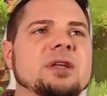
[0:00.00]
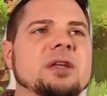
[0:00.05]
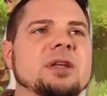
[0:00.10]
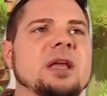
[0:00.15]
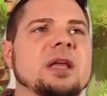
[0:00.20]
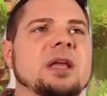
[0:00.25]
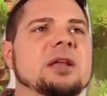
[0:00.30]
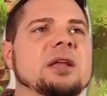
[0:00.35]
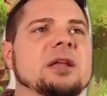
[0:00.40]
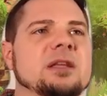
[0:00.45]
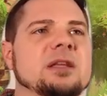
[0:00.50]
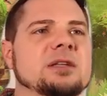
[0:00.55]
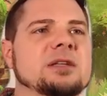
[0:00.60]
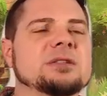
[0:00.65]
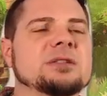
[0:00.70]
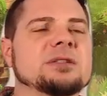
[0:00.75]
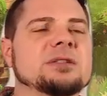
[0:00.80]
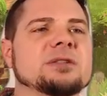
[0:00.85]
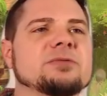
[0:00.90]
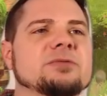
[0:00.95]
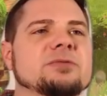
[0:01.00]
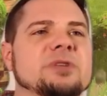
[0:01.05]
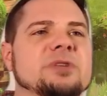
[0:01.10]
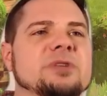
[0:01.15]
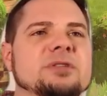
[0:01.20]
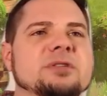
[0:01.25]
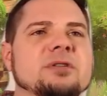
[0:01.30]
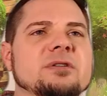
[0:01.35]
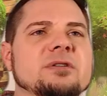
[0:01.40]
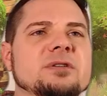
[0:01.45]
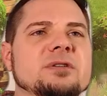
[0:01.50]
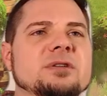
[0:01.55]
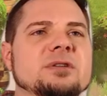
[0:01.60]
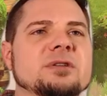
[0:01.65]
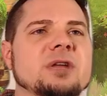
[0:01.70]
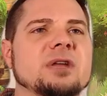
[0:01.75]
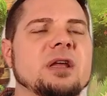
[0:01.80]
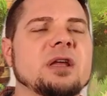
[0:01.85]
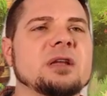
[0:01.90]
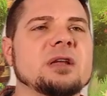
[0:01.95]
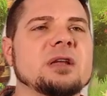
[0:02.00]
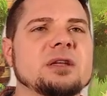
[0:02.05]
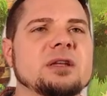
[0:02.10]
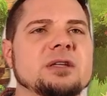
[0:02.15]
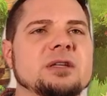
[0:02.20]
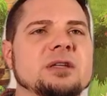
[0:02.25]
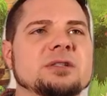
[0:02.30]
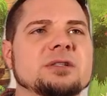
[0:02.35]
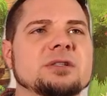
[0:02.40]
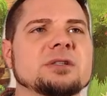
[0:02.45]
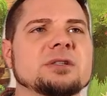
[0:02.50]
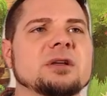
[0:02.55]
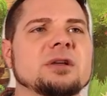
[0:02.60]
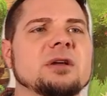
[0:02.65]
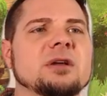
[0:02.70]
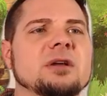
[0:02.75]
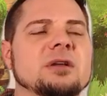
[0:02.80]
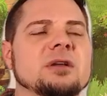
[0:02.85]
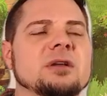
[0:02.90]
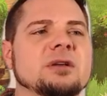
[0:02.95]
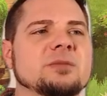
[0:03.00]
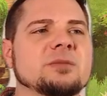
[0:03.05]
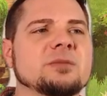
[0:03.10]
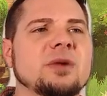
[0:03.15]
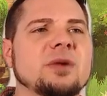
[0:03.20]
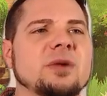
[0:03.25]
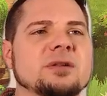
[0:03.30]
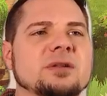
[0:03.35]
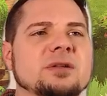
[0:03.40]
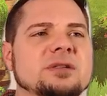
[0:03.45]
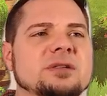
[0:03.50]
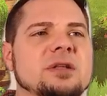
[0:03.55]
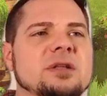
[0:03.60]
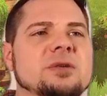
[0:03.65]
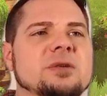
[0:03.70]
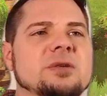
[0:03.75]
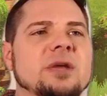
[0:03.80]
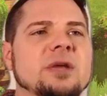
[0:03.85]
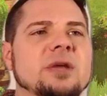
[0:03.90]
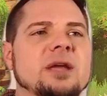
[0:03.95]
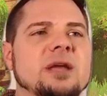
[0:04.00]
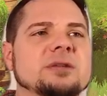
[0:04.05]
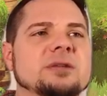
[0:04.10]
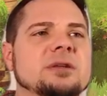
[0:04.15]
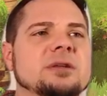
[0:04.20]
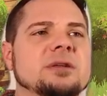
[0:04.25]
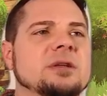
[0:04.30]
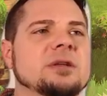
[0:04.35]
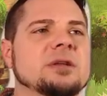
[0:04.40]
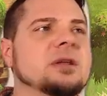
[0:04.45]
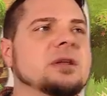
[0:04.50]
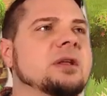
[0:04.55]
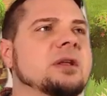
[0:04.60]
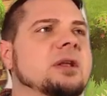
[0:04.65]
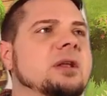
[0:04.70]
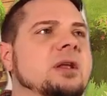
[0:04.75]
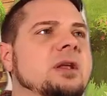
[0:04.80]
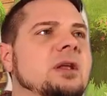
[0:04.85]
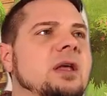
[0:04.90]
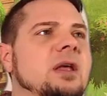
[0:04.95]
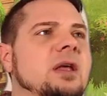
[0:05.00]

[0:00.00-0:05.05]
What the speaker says: and each research and each policy that you enact. And